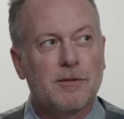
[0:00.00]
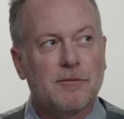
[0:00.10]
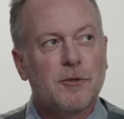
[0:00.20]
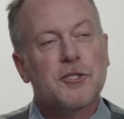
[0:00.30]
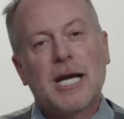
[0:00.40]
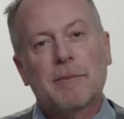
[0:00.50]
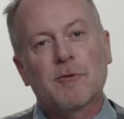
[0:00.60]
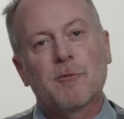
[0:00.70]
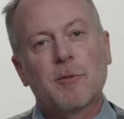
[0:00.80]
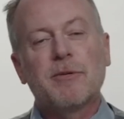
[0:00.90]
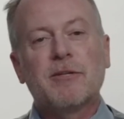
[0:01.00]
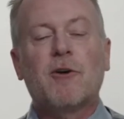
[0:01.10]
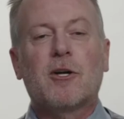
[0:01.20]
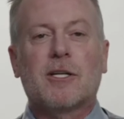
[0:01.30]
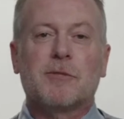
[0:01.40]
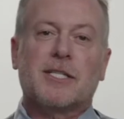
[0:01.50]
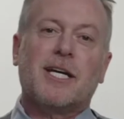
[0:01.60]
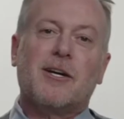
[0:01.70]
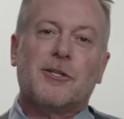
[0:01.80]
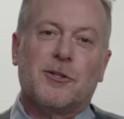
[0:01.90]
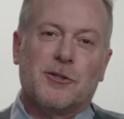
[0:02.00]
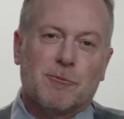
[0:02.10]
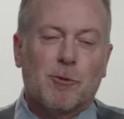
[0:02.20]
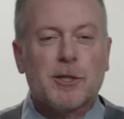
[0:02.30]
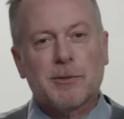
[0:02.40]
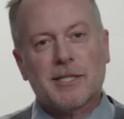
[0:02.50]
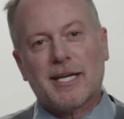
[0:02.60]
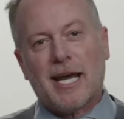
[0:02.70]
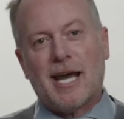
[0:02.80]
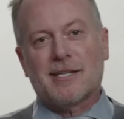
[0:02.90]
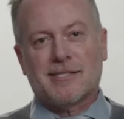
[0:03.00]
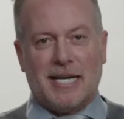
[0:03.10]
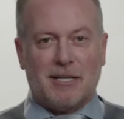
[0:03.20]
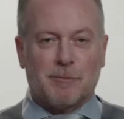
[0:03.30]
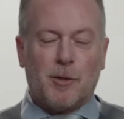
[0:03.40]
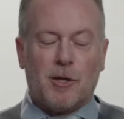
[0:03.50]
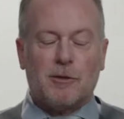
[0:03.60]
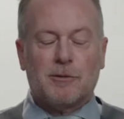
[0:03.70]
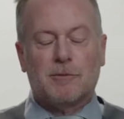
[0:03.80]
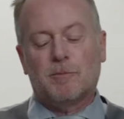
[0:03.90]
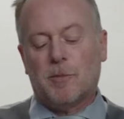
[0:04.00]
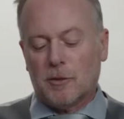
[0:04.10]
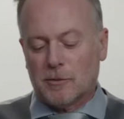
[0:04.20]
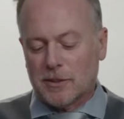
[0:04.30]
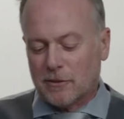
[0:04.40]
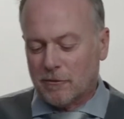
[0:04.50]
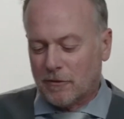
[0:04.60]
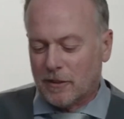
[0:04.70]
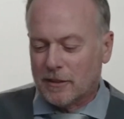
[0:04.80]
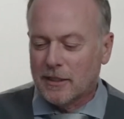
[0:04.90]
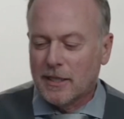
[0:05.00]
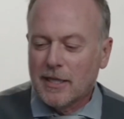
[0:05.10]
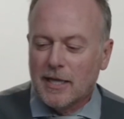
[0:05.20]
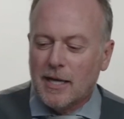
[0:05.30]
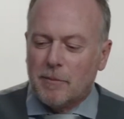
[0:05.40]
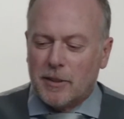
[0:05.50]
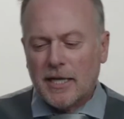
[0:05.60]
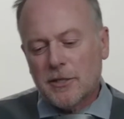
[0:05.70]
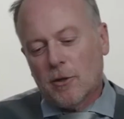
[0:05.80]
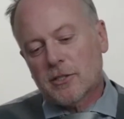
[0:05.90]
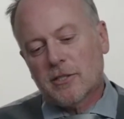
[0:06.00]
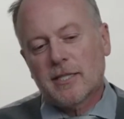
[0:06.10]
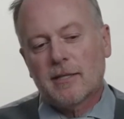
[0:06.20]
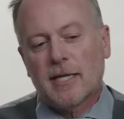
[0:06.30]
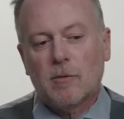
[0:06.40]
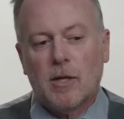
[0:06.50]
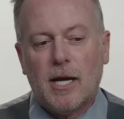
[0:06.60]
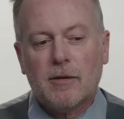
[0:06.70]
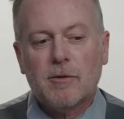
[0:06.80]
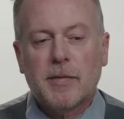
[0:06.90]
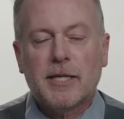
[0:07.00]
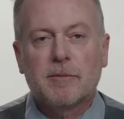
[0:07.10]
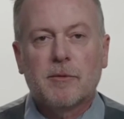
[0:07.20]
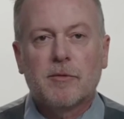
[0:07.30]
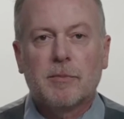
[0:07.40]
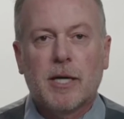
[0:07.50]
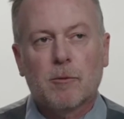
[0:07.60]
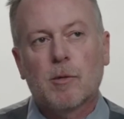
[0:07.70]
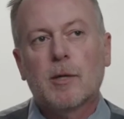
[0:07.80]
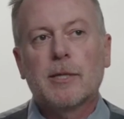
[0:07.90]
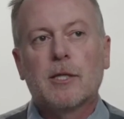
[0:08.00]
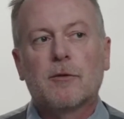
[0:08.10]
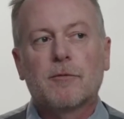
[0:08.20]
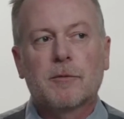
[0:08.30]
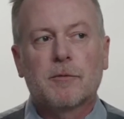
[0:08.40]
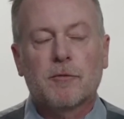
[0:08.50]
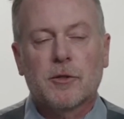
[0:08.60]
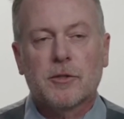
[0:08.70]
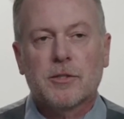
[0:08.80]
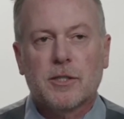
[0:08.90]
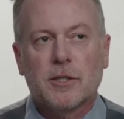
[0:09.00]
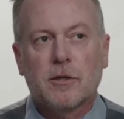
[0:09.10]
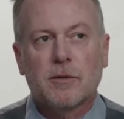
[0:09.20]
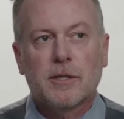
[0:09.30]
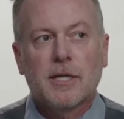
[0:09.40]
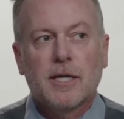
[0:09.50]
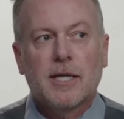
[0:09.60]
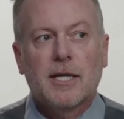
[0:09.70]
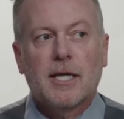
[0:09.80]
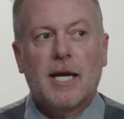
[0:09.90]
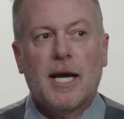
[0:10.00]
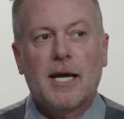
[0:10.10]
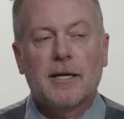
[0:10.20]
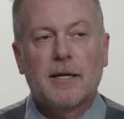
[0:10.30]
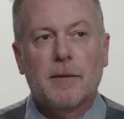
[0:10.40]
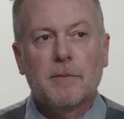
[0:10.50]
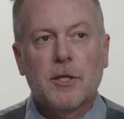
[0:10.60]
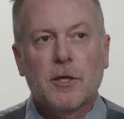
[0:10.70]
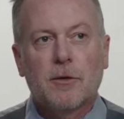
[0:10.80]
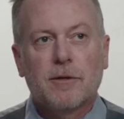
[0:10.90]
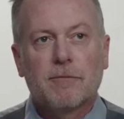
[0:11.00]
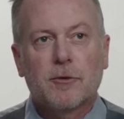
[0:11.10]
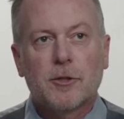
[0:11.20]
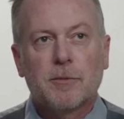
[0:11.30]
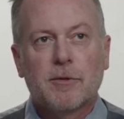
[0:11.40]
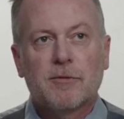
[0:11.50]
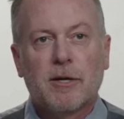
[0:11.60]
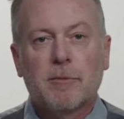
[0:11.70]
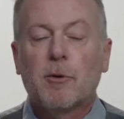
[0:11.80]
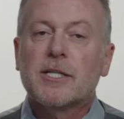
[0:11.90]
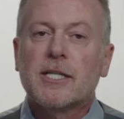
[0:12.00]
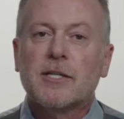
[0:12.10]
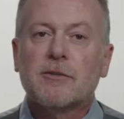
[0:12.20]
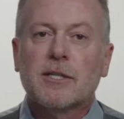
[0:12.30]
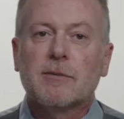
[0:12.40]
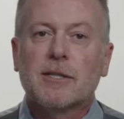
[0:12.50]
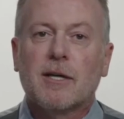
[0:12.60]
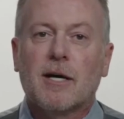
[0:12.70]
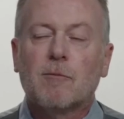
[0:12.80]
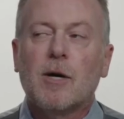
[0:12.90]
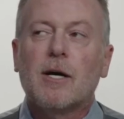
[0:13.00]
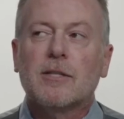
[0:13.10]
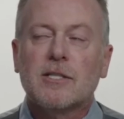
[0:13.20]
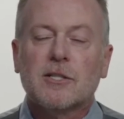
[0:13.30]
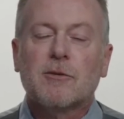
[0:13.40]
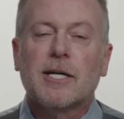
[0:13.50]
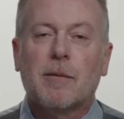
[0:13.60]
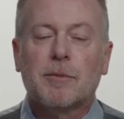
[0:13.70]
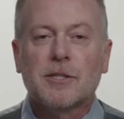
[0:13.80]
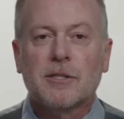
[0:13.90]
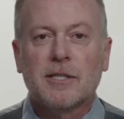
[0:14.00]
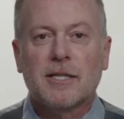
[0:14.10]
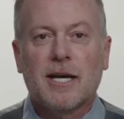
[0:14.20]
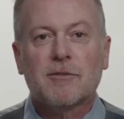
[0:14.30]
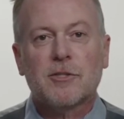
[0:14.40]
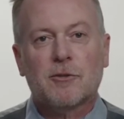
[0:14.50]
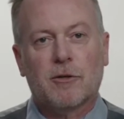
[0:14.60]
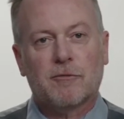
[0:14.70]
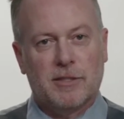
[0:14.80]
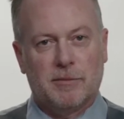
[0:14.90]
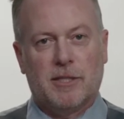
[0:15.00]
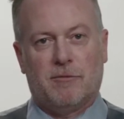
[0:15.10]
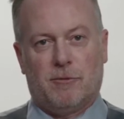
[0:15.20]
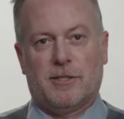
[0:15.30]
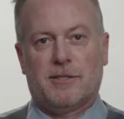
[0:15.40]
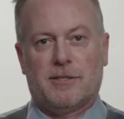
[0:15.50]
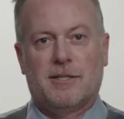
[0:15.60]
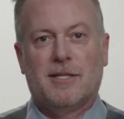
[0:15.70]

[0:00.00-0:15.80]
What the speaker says: the first chapter of a movie, you fall in love with the characters and working with the cast, and Alec Baldwin's so fun. But then you also think like, well, how can we make the movie better? What did we learn from the first, you know? And you know, the first movie is very boy-centric, and we thought, wow, this is a great opportunity to have a strong female voice.